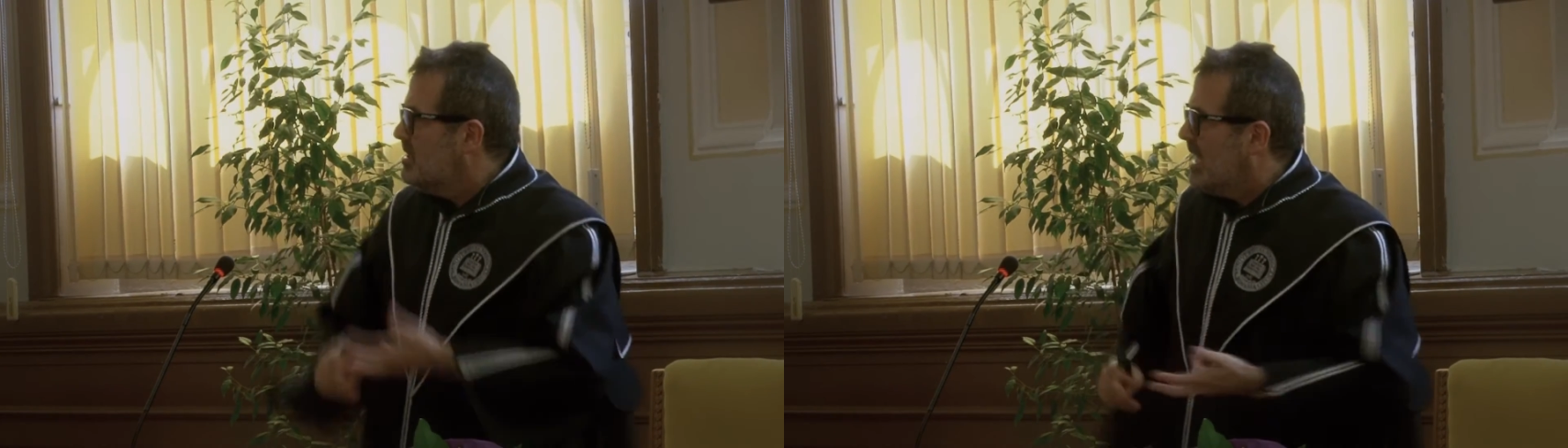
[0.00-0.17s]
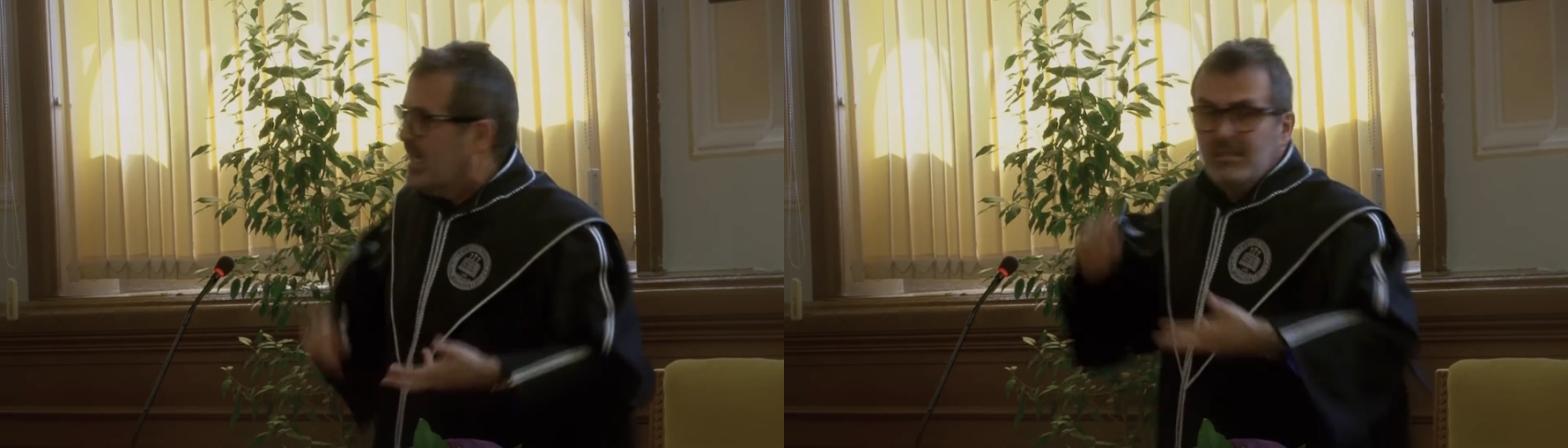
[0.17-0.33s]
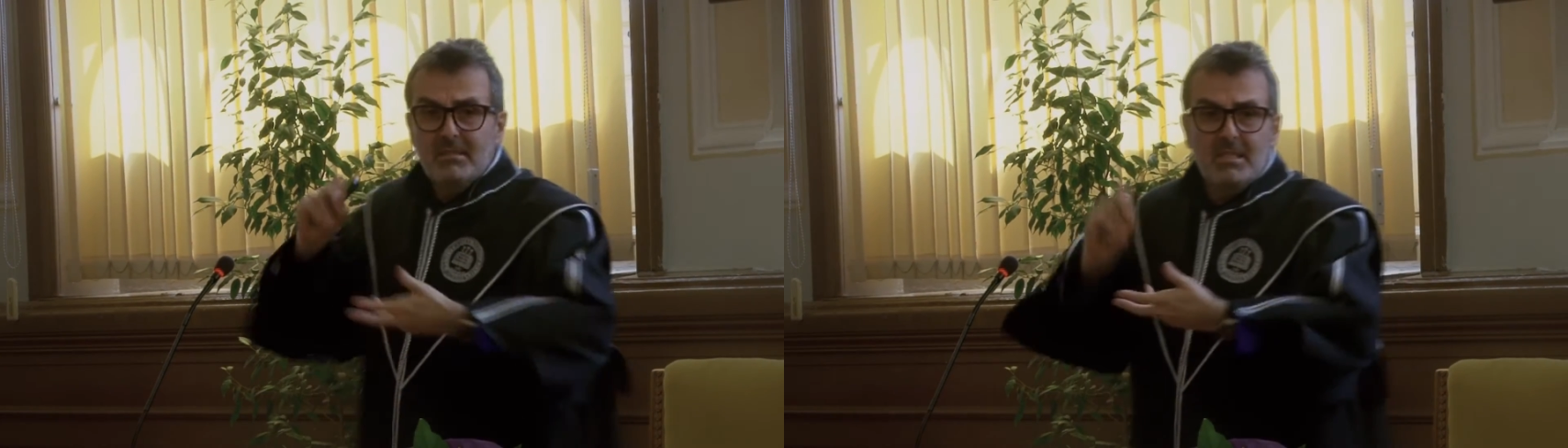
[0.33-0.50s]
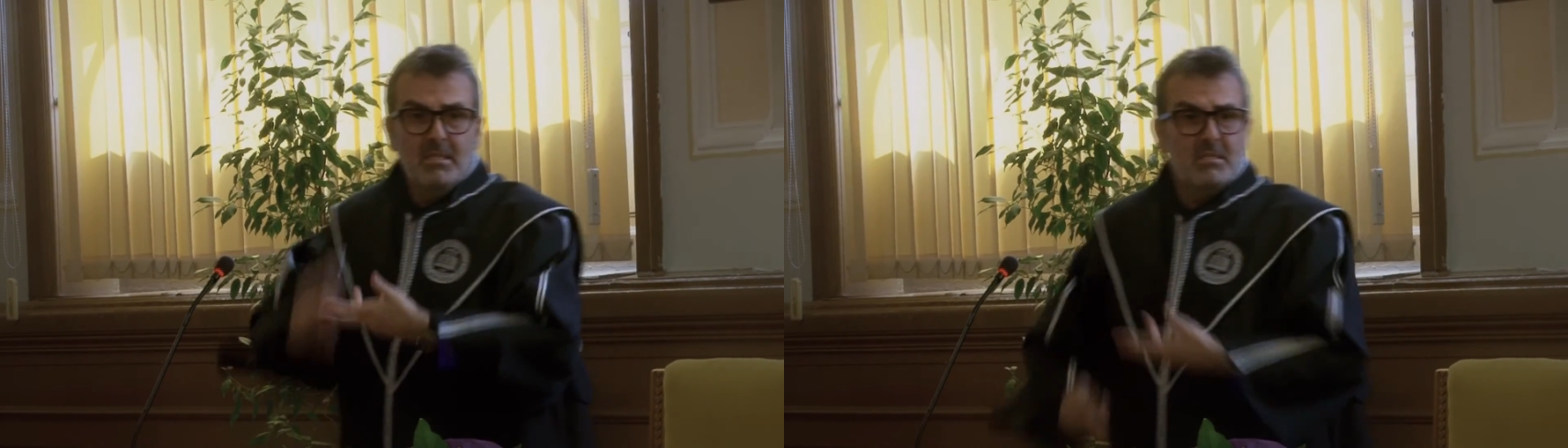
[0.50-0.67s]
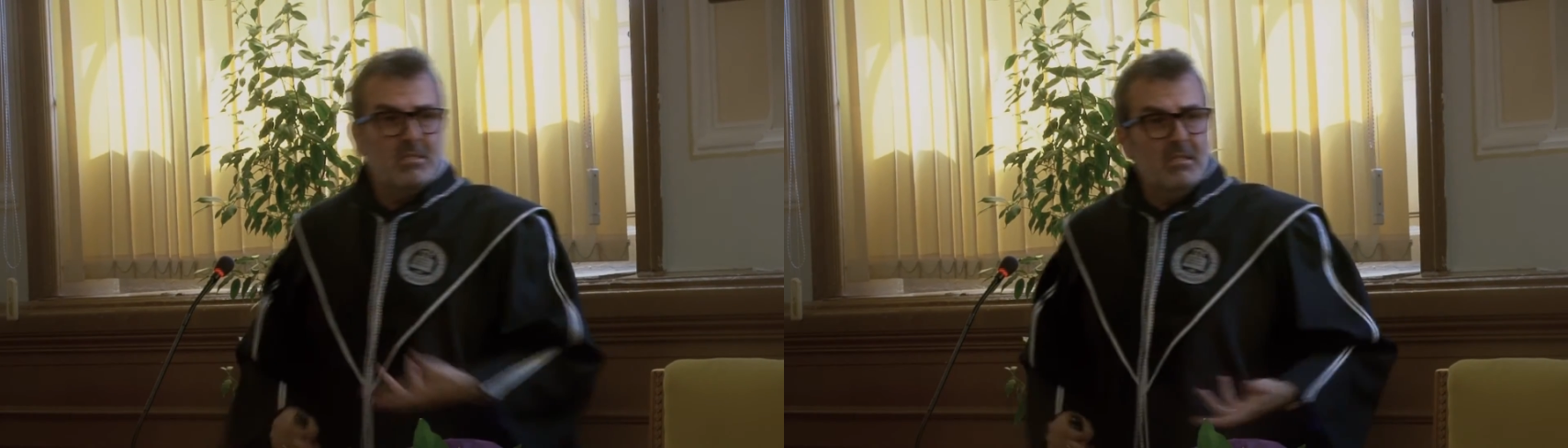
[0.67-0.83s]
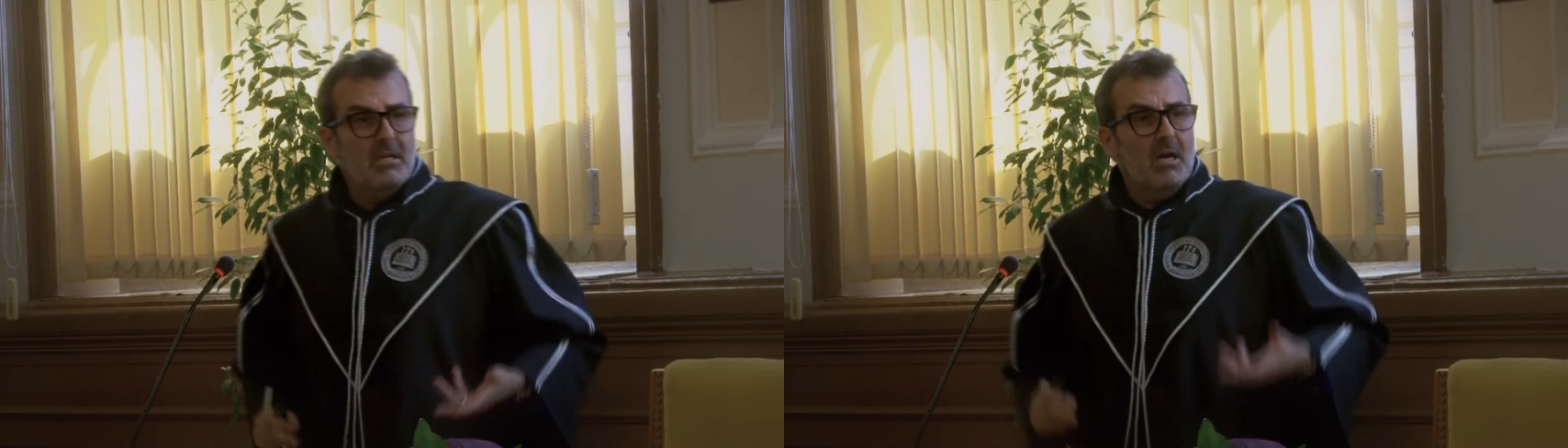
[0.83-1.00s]

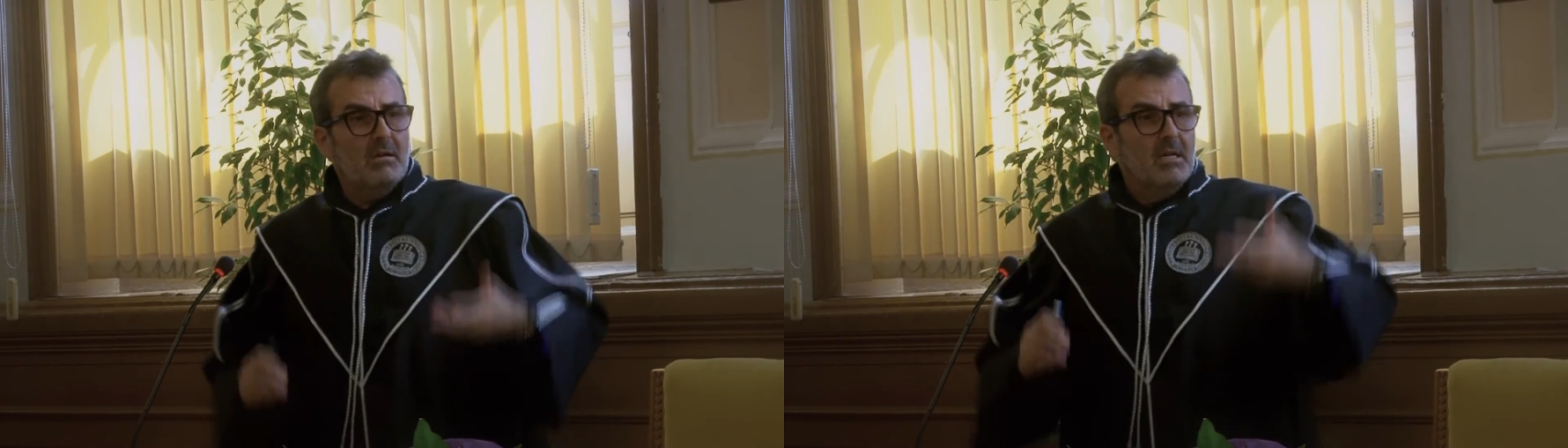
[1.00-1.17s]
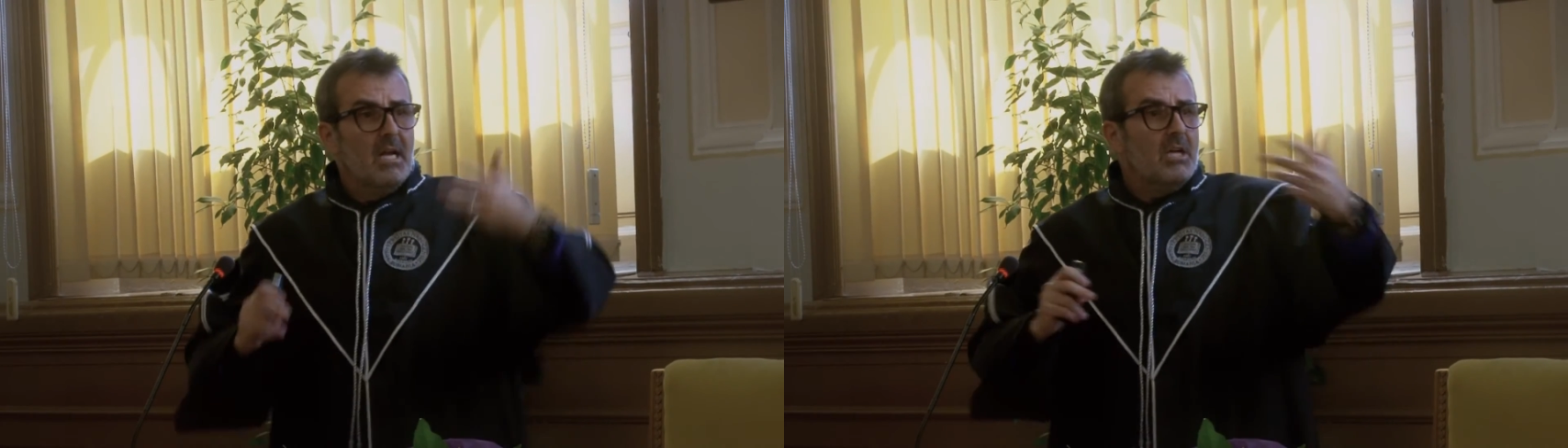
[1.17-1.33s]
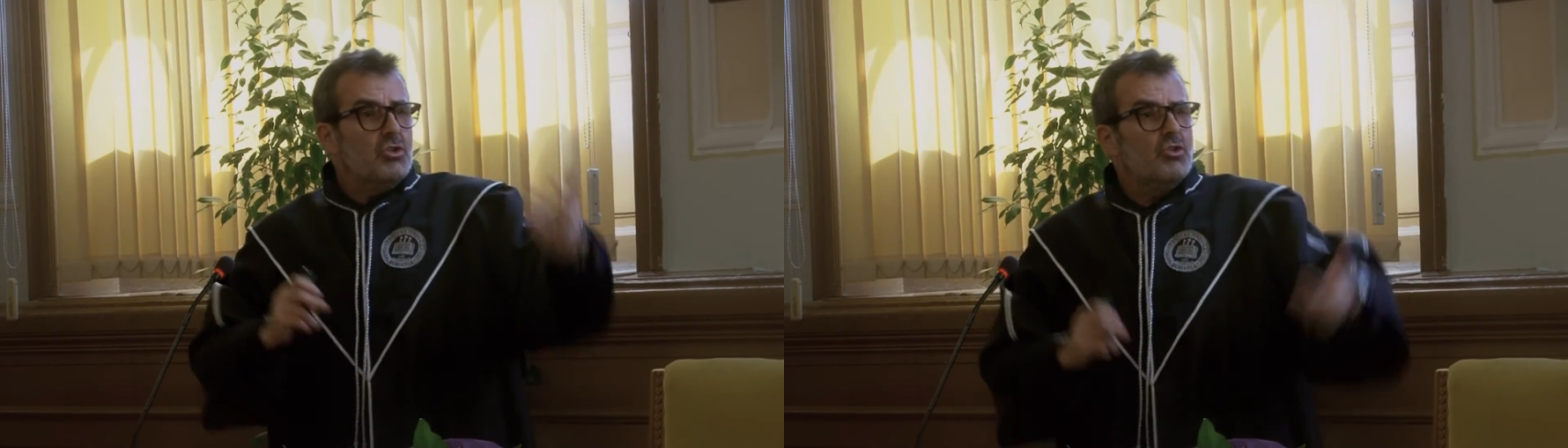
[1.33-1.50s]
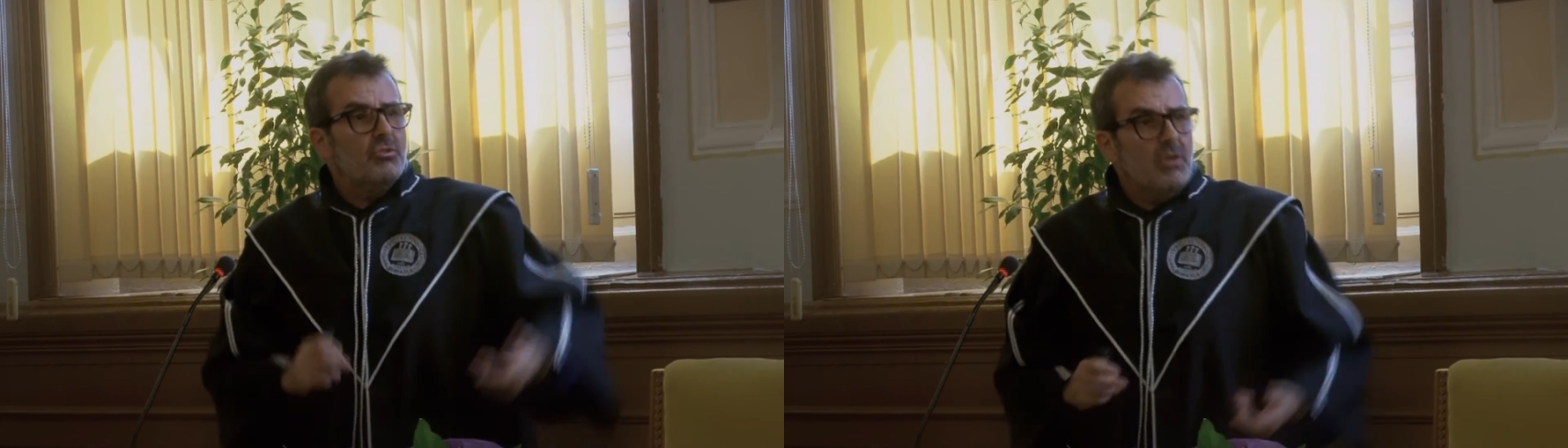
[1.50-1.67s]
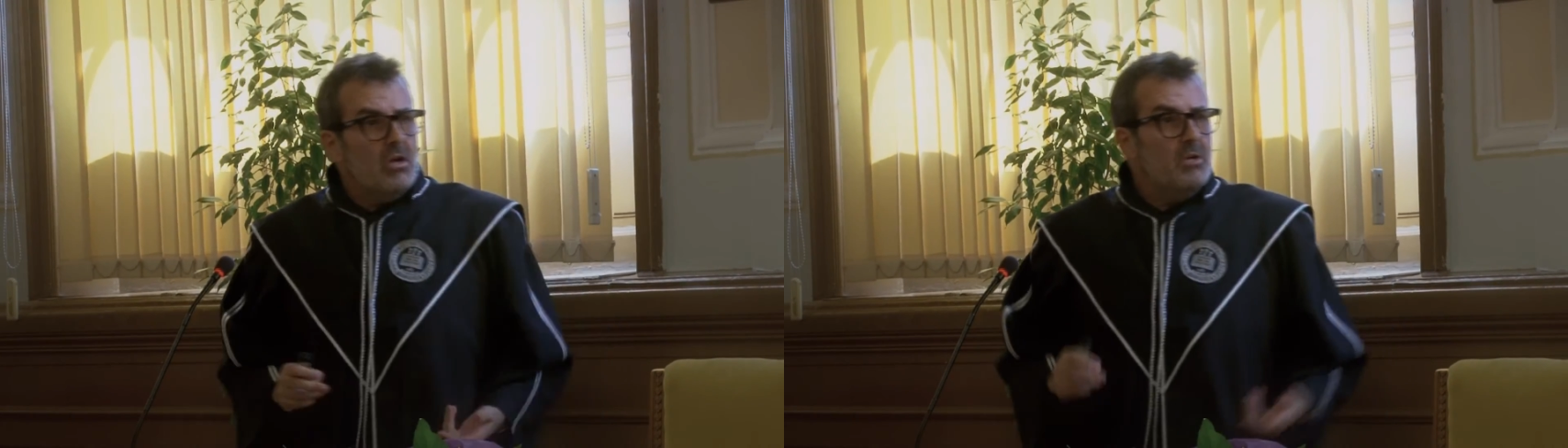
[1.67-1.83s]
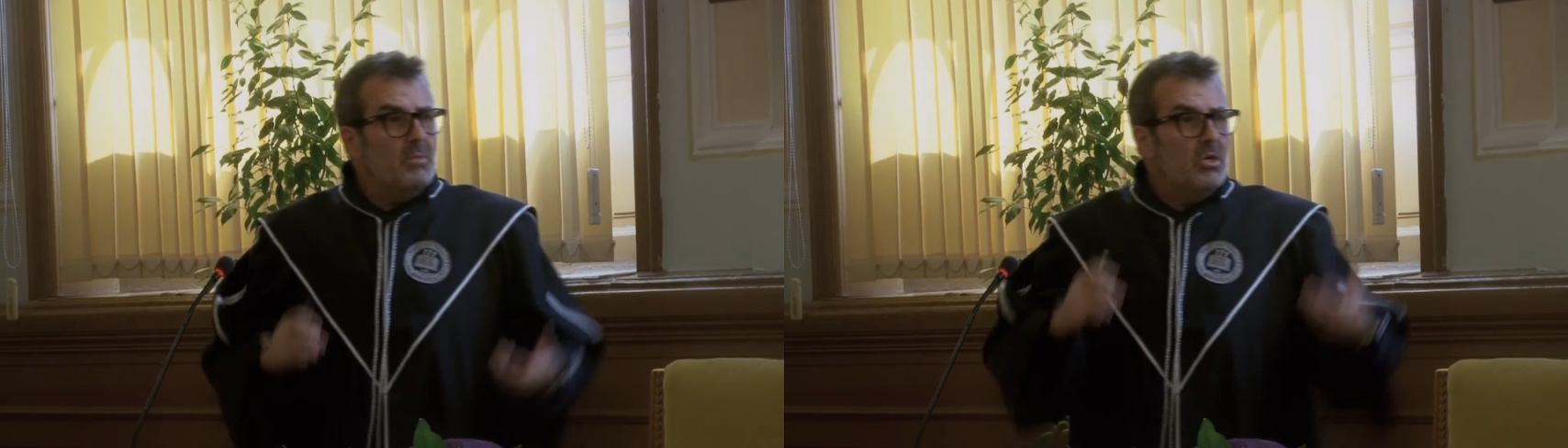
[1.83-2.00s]
scientists,
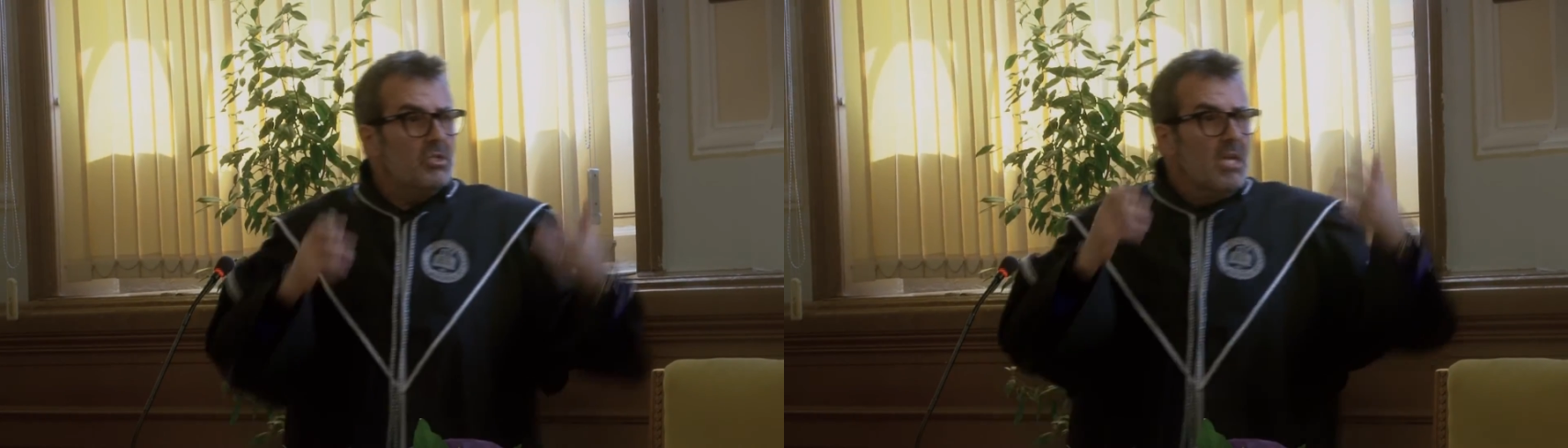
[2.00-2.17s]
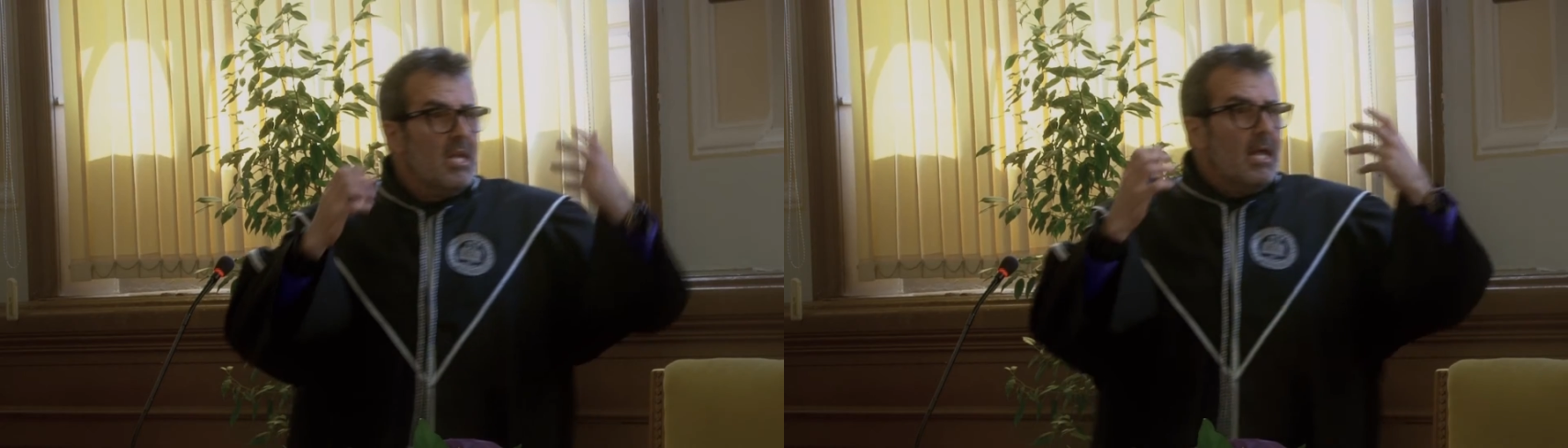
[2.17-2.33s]
astronomers,